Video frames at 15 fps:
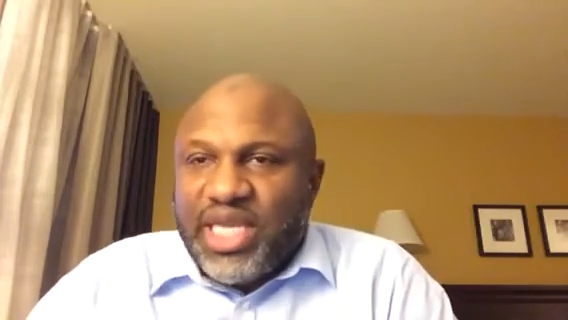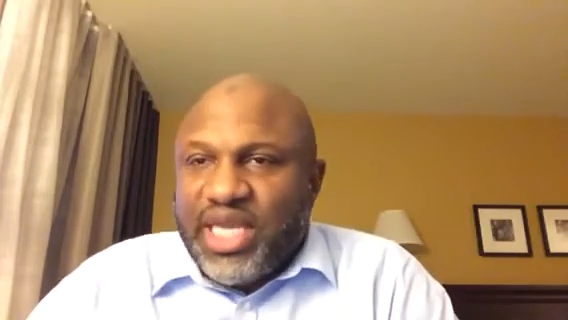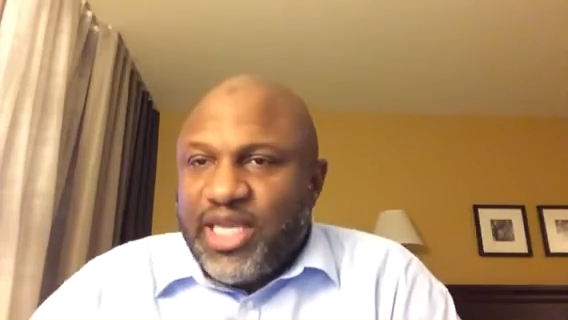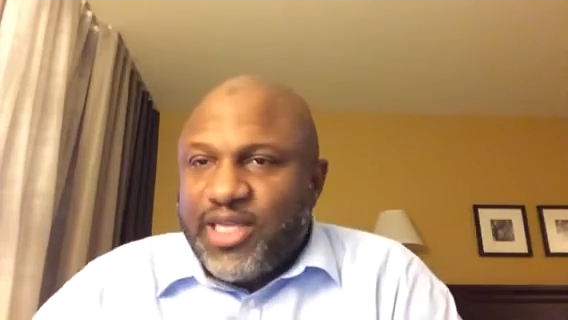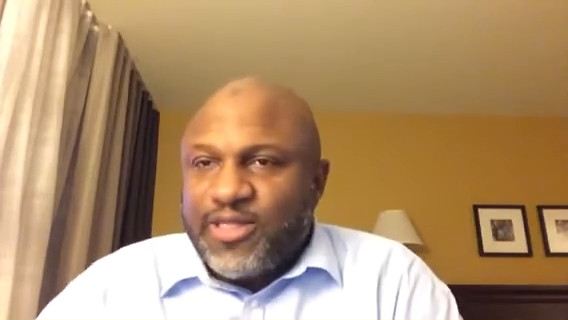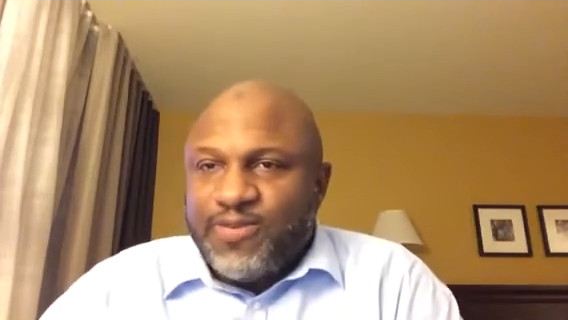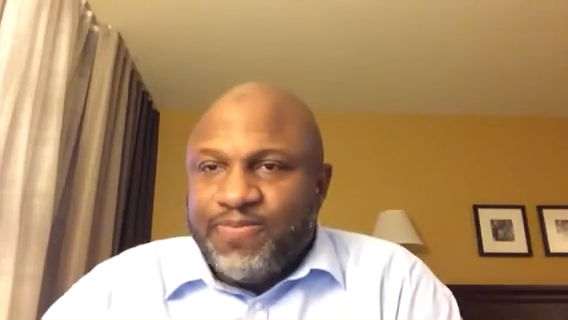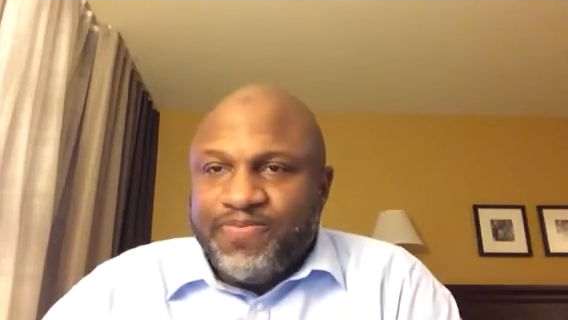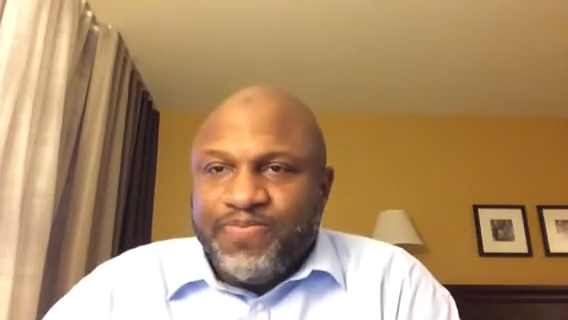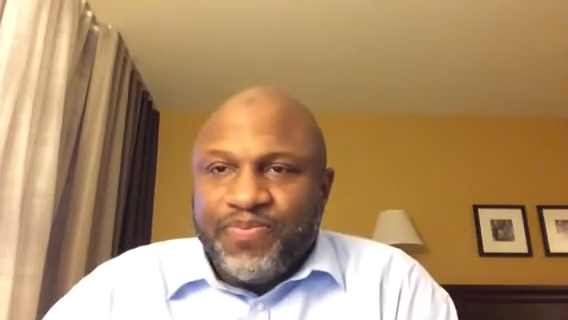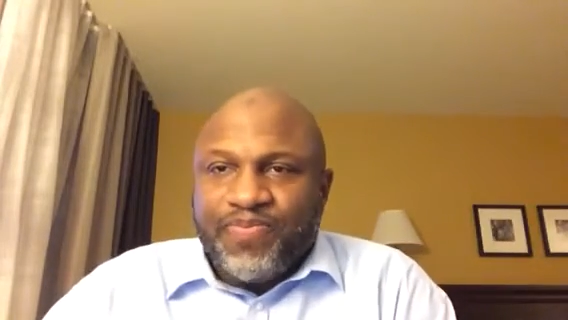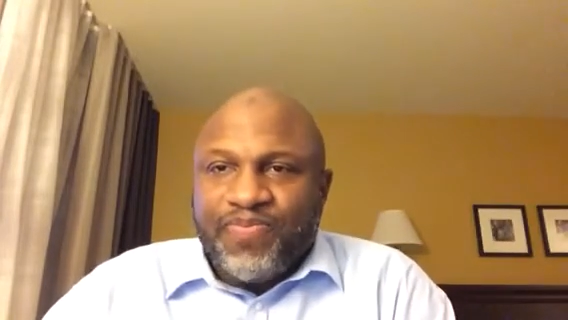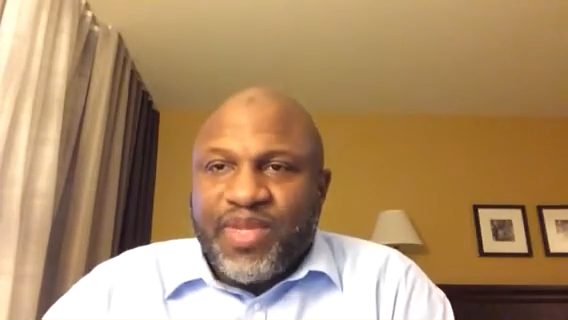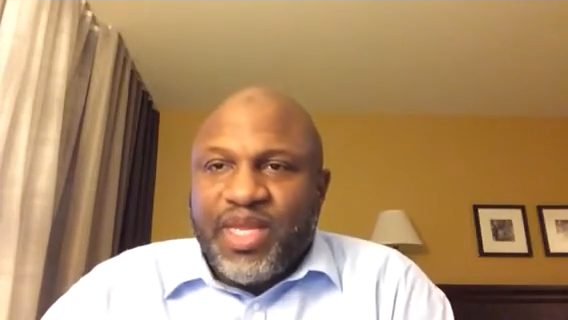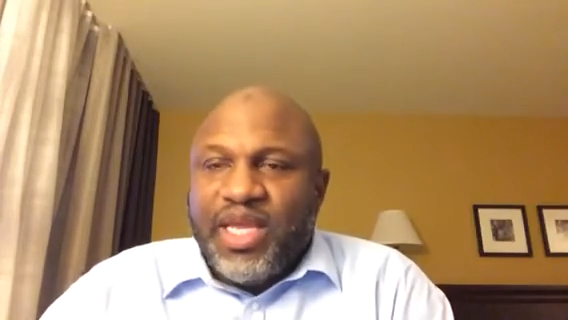things.
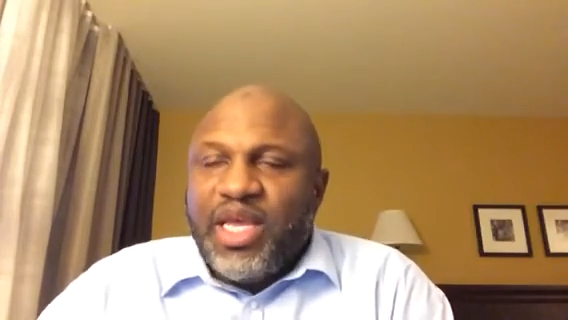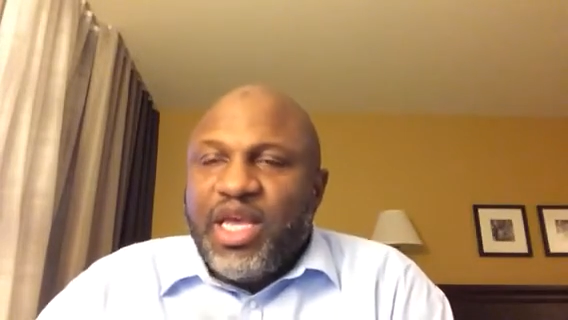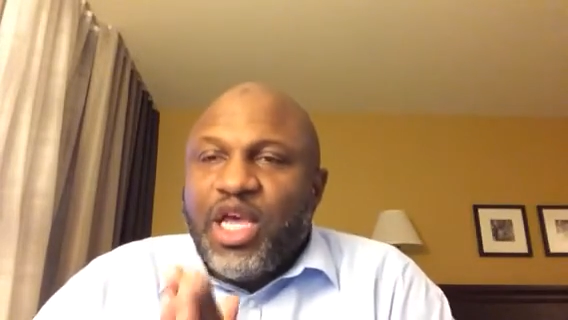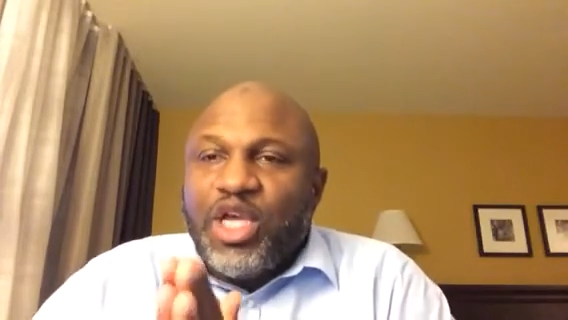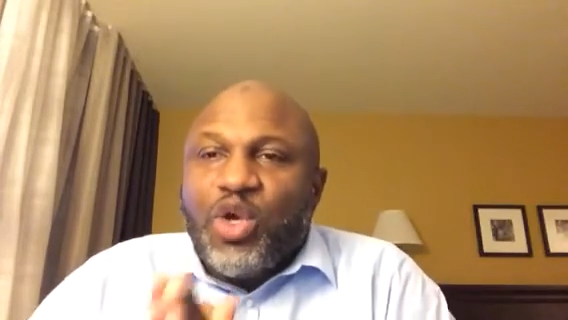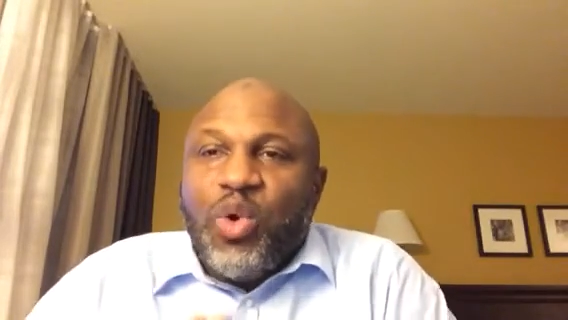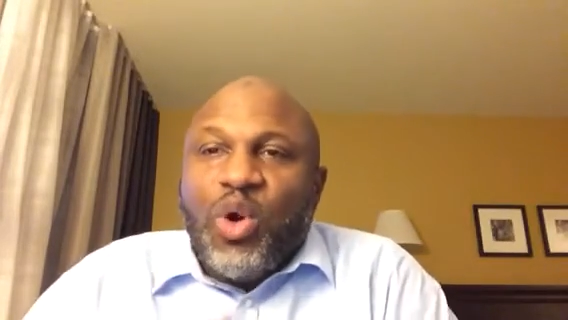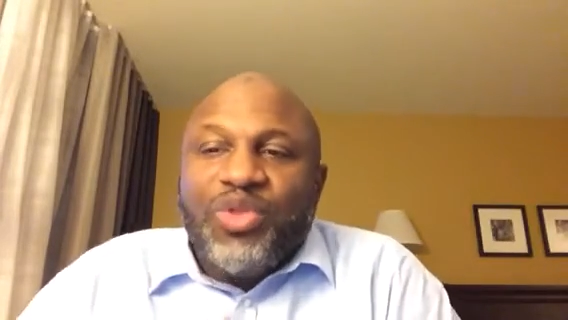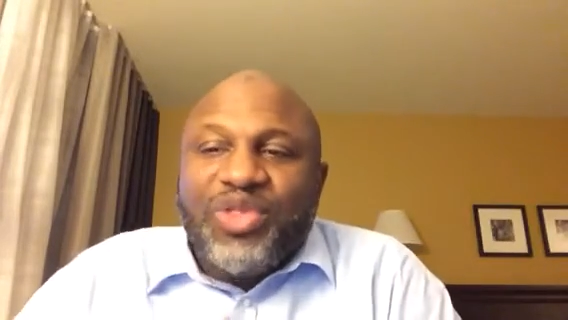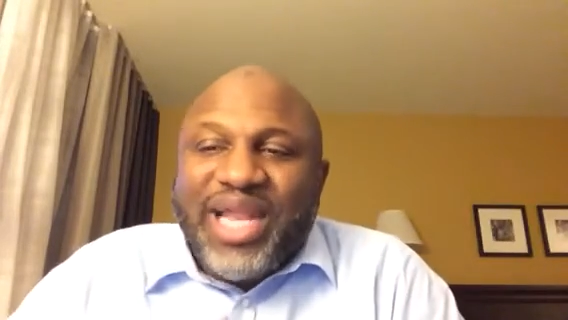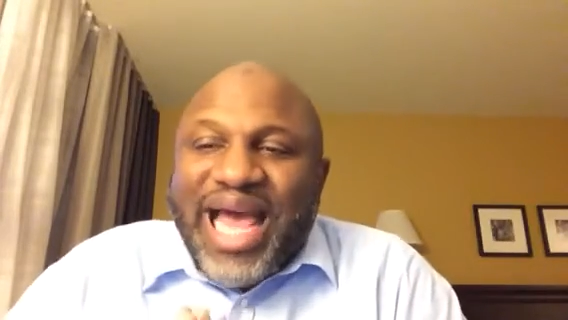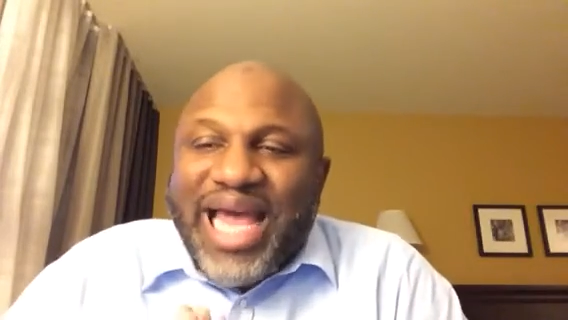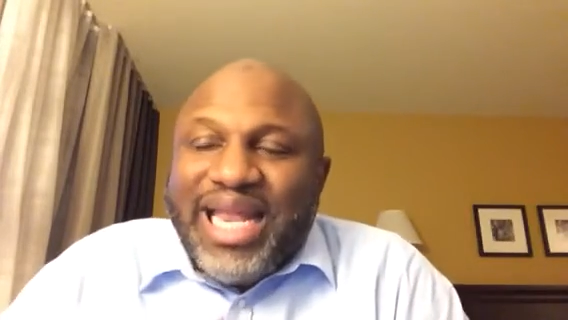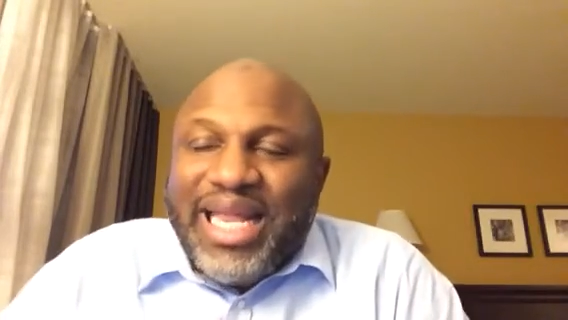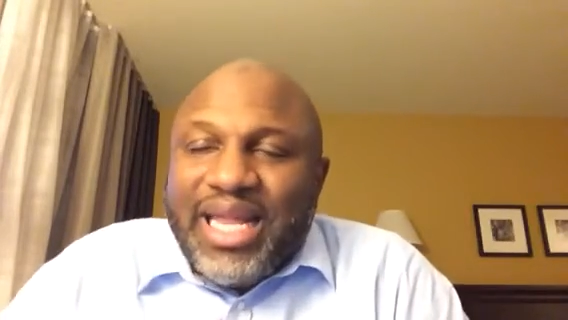A quote
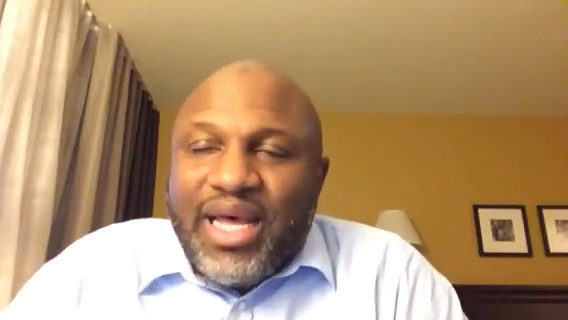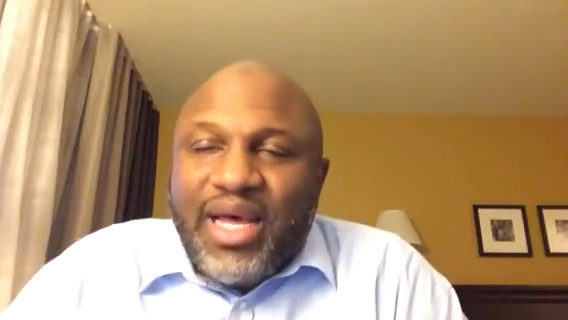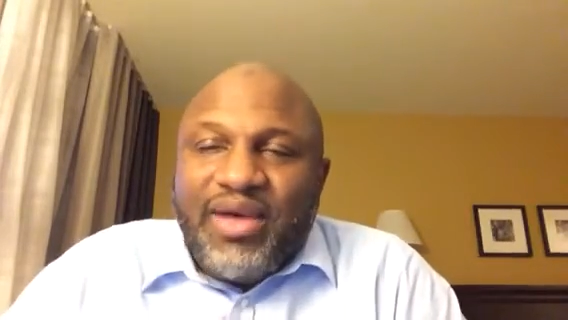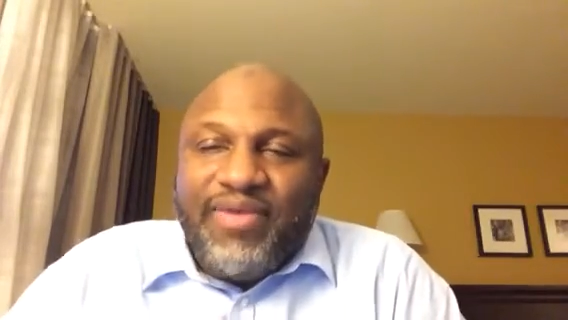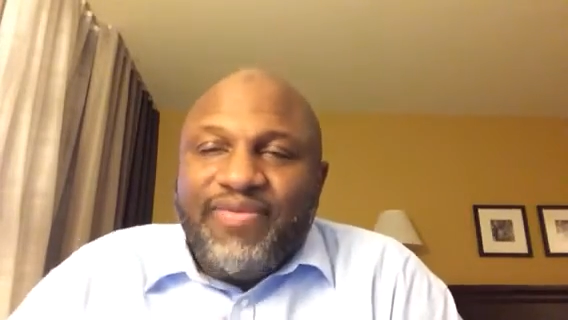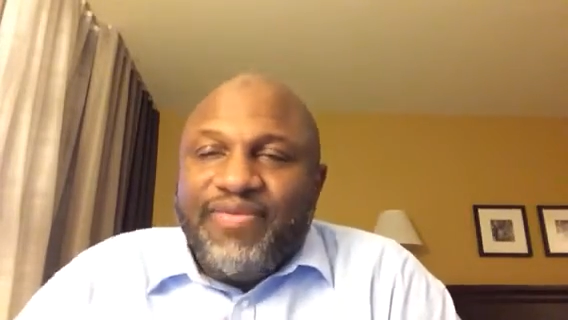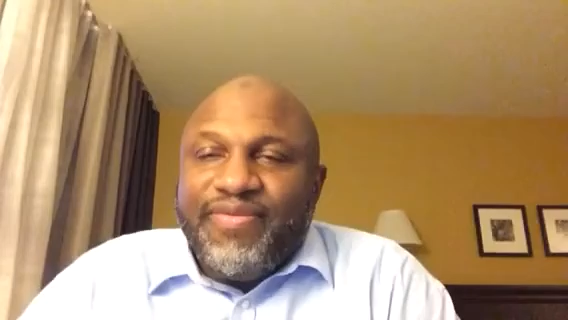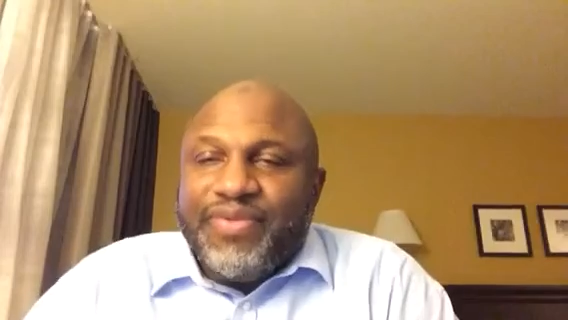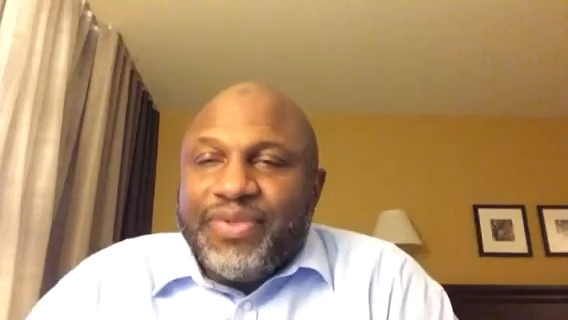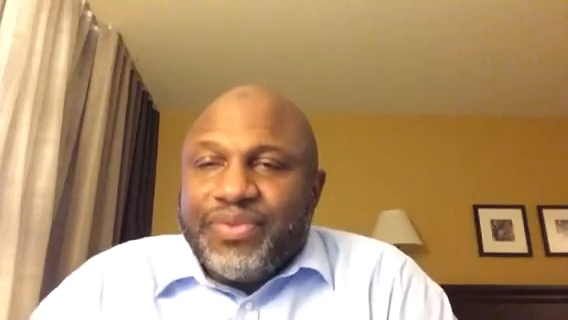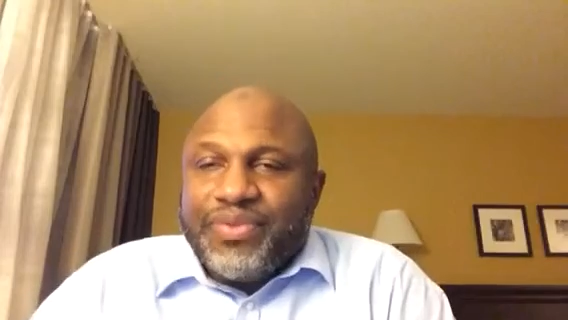that I love,